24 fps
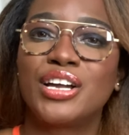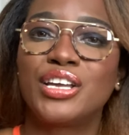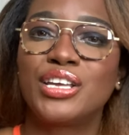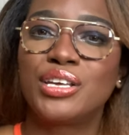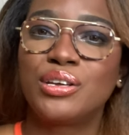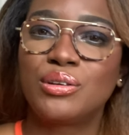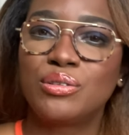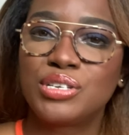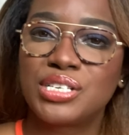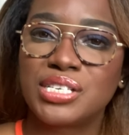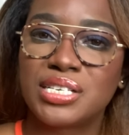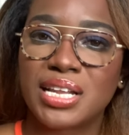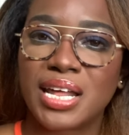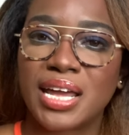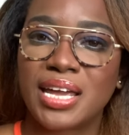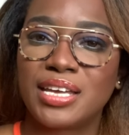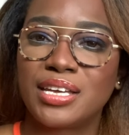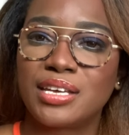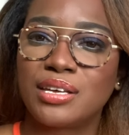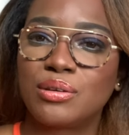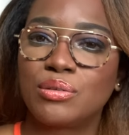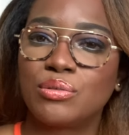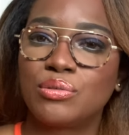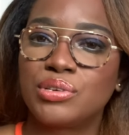huge
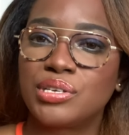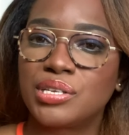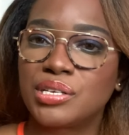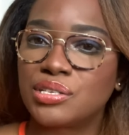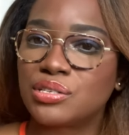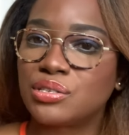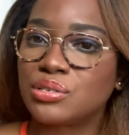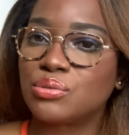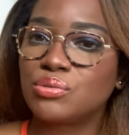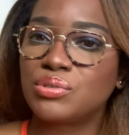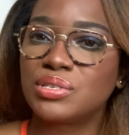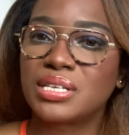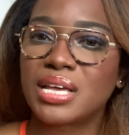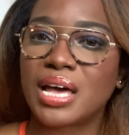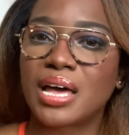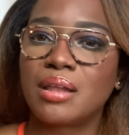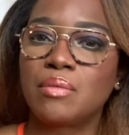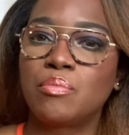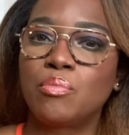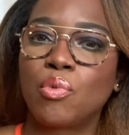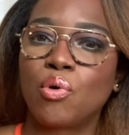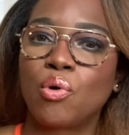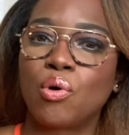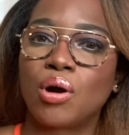thank you to
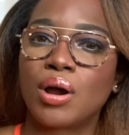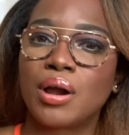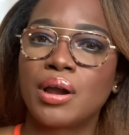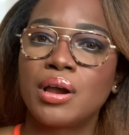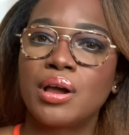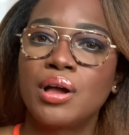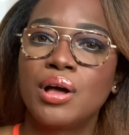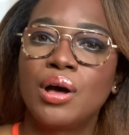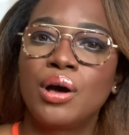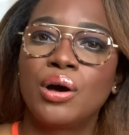Suzanne Moore,